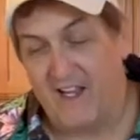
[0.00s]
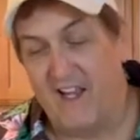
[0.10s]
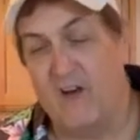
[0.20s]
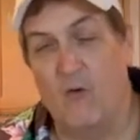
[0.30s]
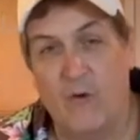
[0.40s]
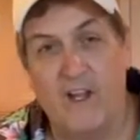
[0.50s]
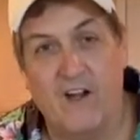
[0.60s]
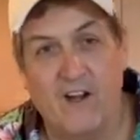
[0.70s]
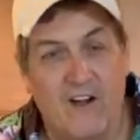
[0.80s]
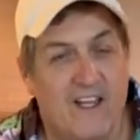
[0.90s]
Now, we
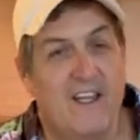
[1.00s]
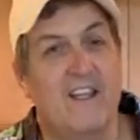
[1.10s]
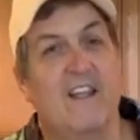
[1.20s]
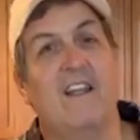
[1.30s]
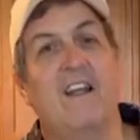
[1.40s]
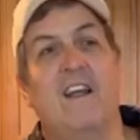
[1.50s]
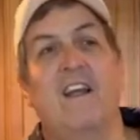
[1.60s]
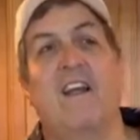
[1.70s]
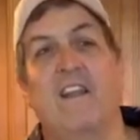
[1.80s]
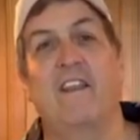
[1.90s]
are in
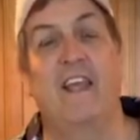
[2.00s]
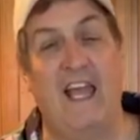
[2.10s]
the